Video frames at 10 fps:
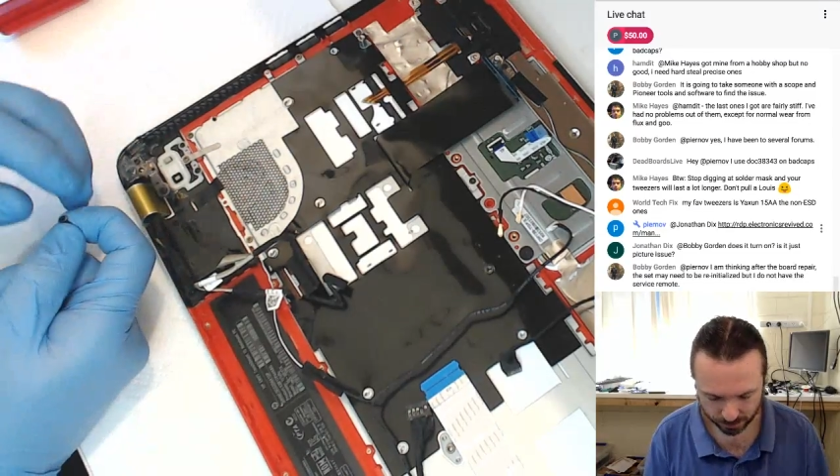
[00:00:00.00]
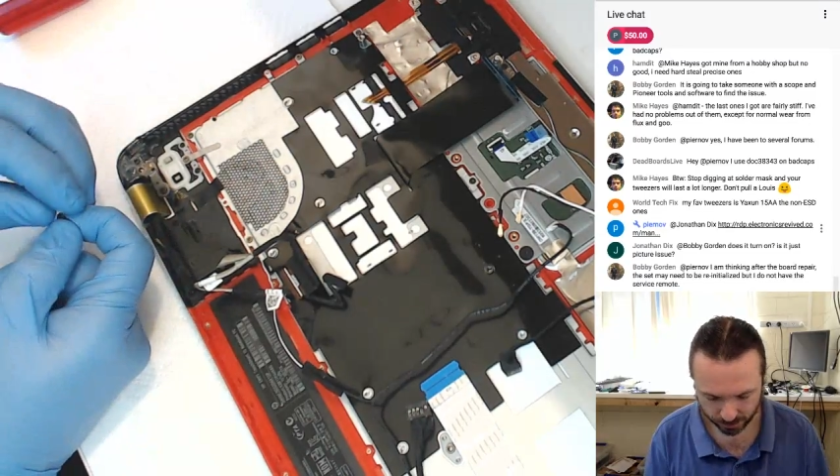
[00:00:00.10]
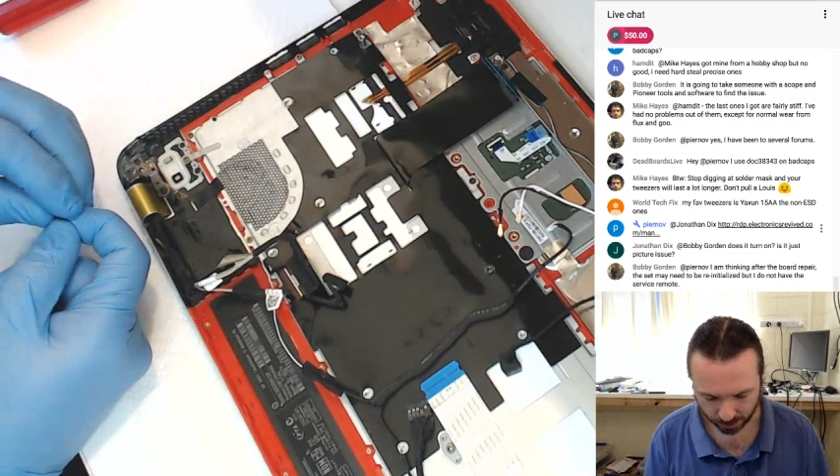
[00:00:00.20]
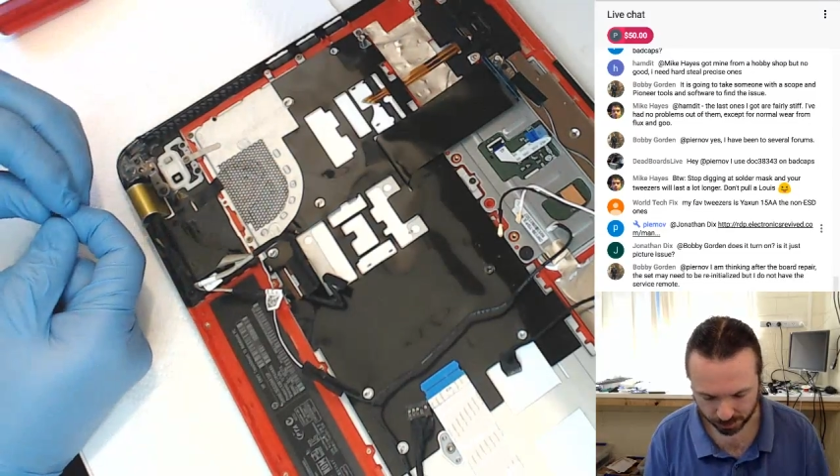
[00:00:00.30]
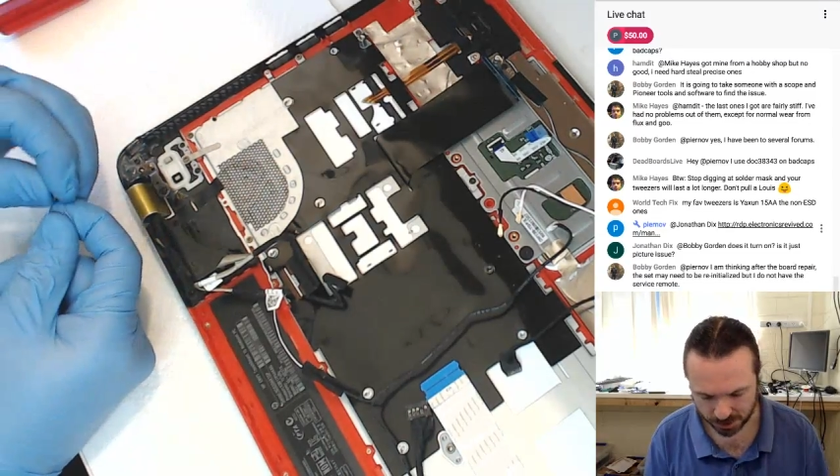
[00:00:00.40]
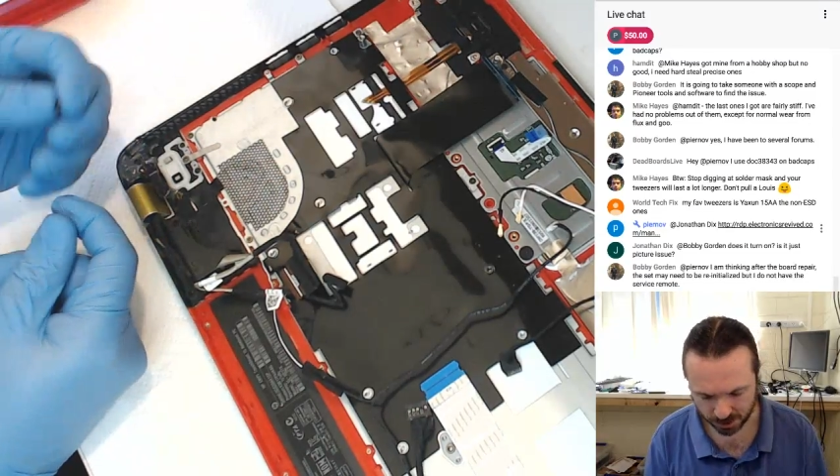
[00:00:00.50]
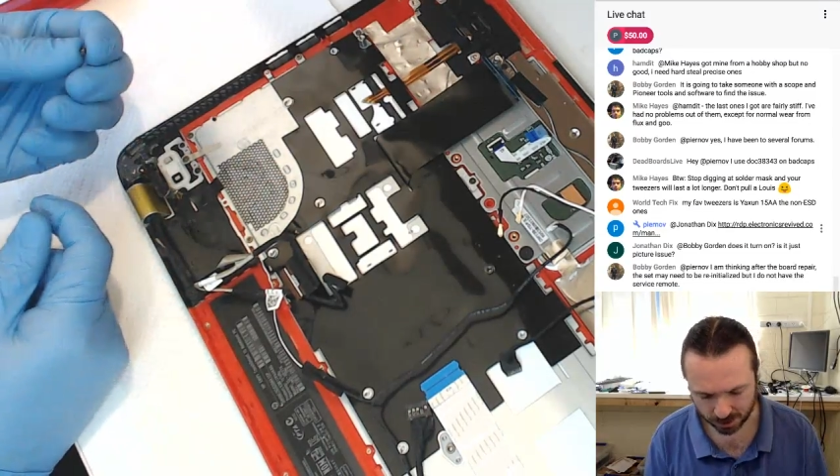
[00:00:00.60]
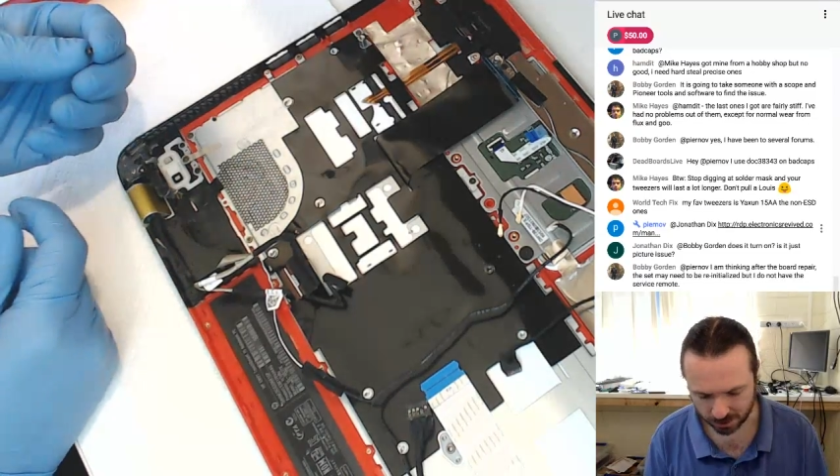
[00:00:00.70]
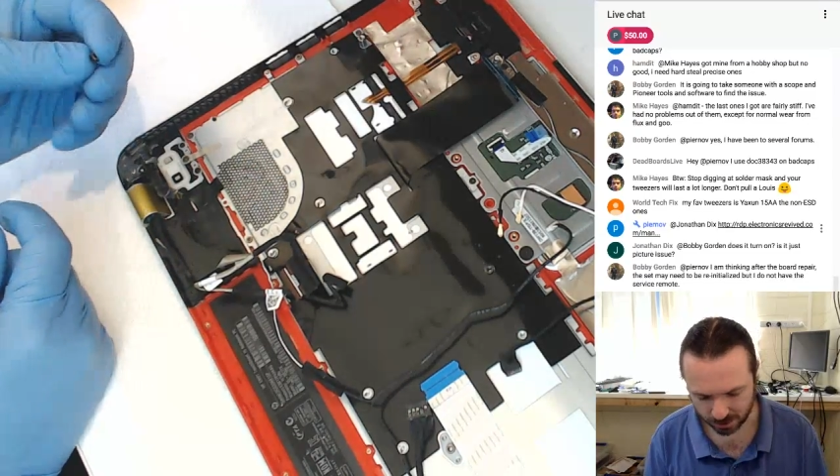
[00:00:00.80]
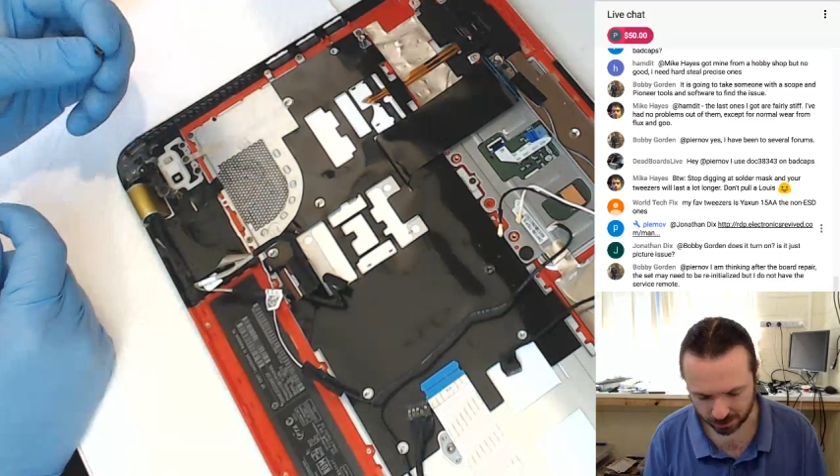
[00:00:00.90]

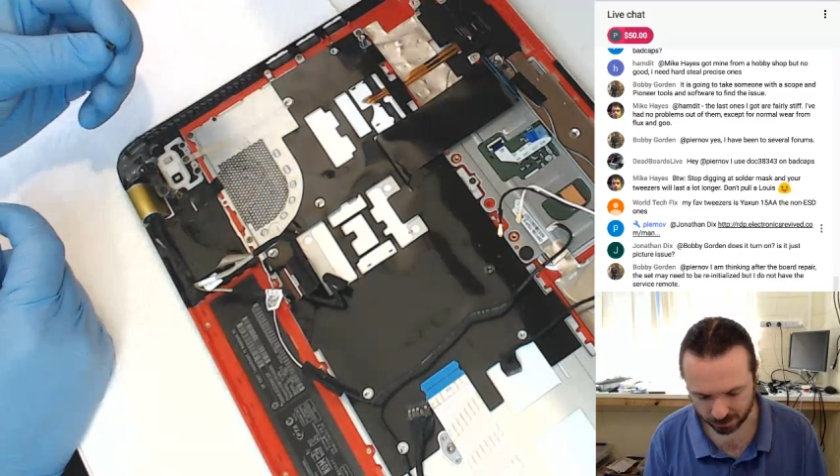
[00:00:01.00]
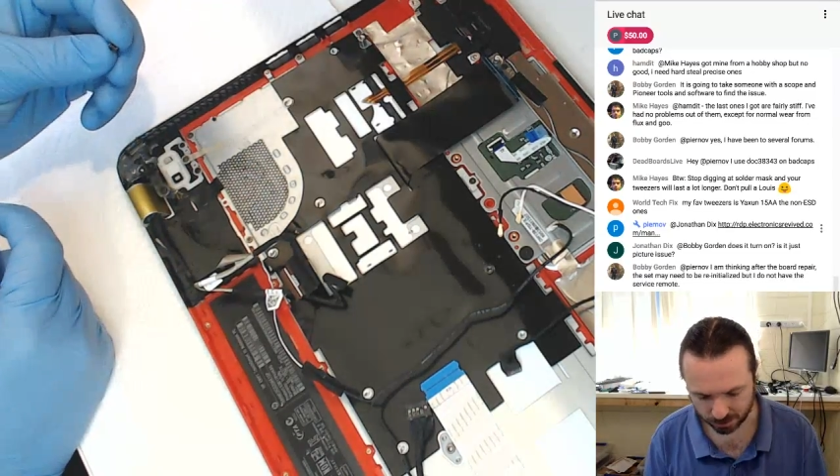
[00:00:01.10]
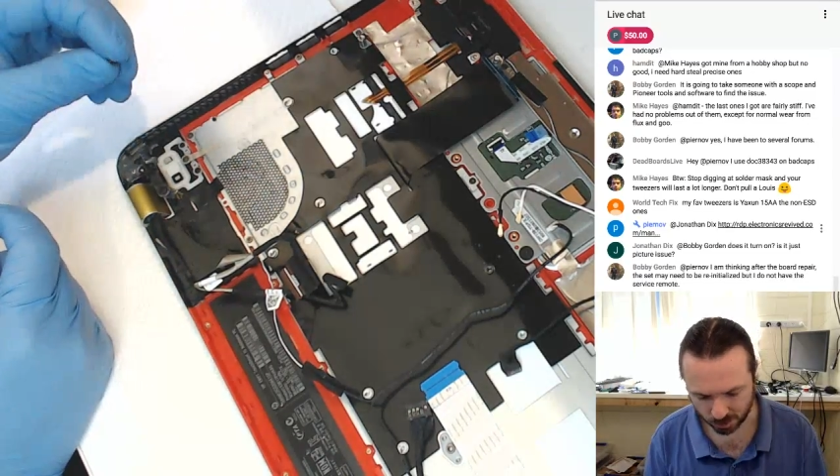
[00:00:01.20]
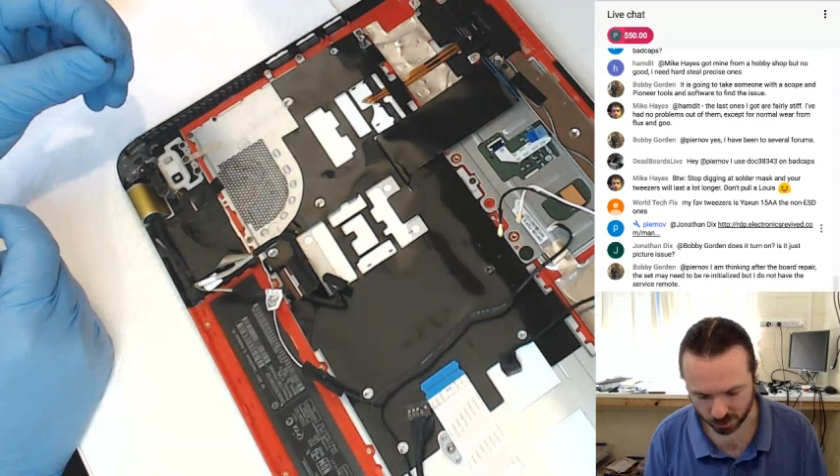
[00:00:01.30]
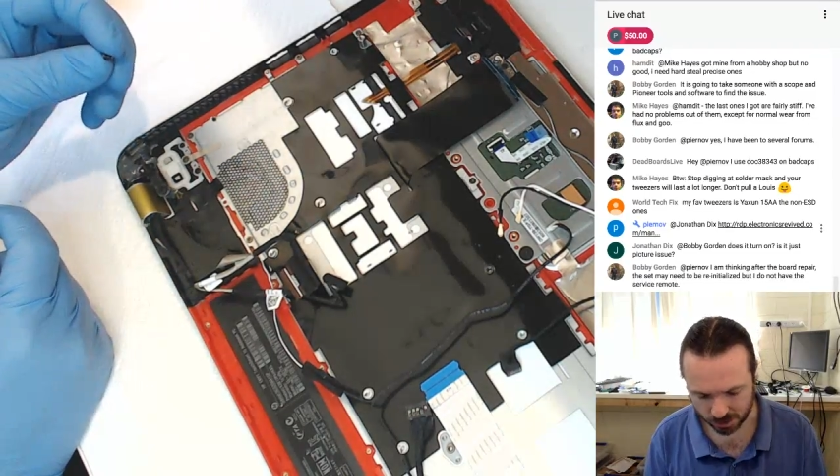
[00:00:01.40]
particularly with